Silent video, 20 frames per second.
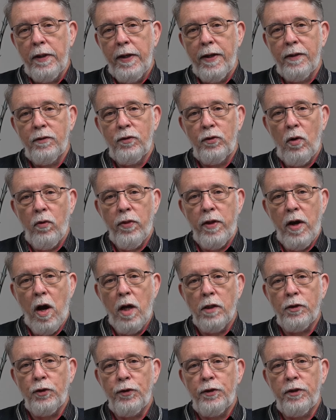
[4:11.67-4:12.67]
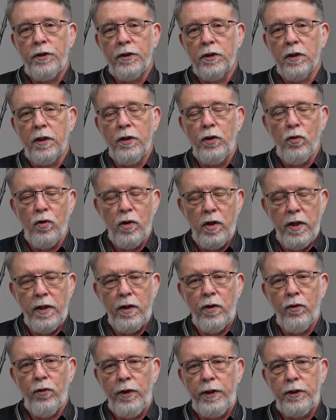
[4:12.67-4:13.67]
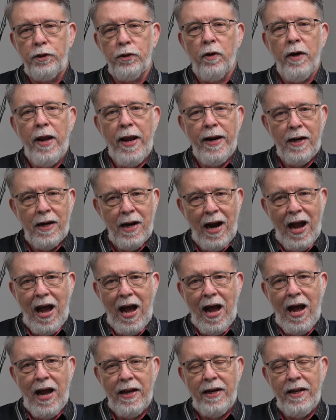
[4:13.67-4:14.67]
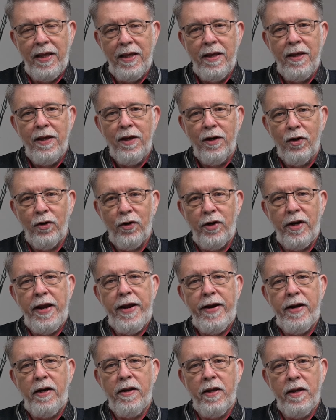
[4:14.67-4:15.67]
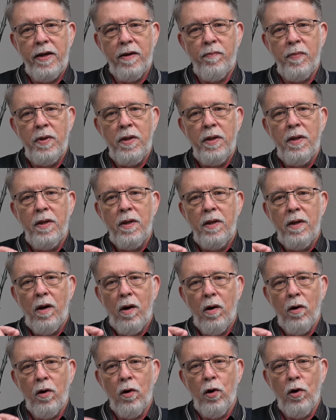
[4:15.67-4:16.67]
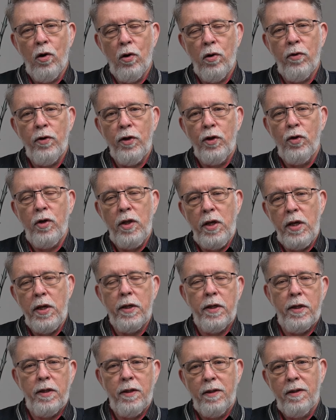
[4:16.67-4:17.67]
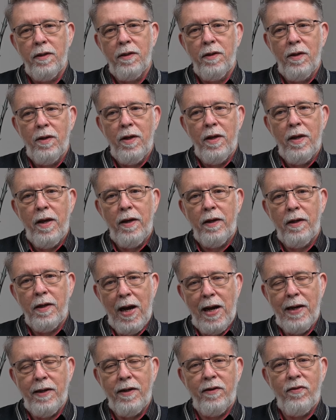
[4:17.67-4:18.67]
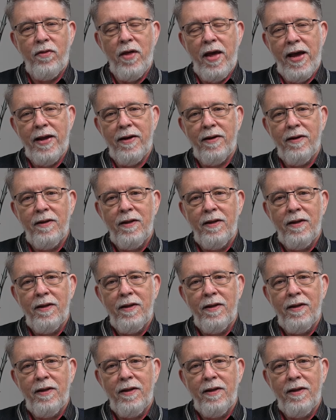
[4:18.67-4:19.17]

And so the ostrich is a unique creature. And God created him or her unique. God did that.